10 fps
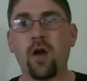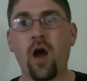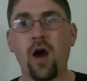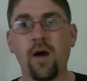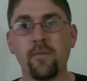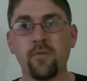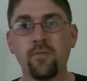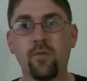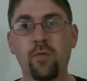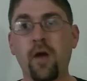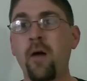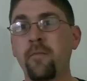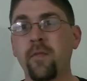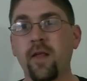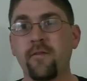Um, we'll
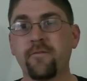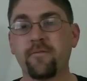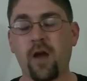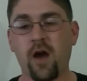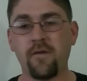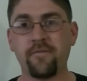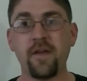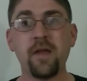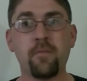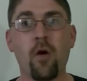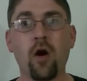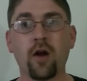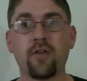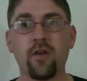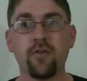come uh, fake
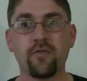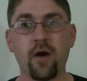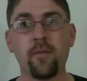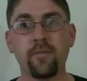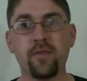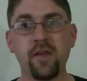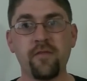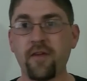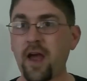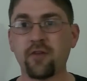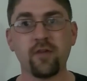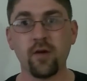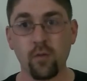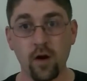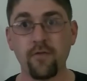marked from the factory
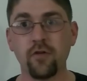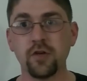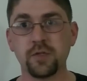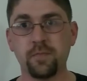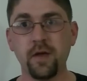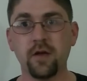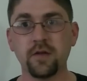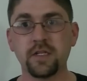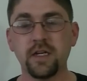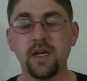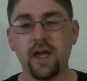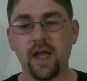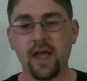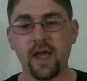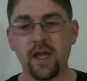or wherever it's built,
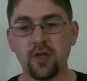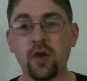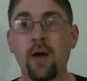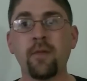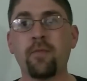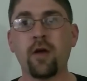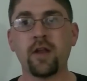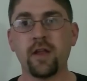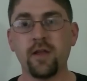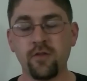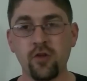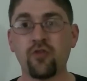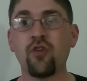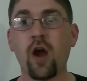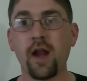and you come to plug it in,
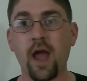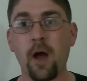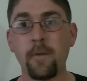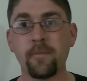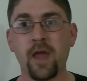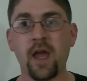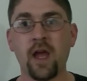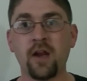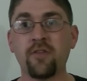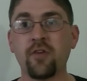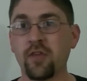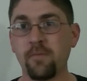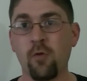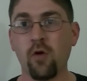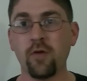you try it out, and it's
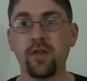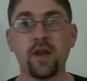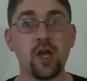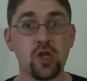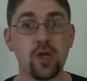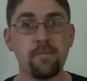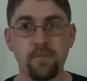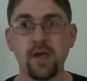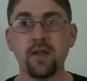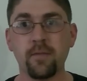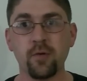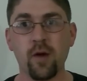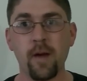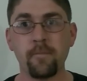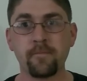nothing more than a cheap
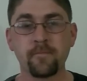PWM.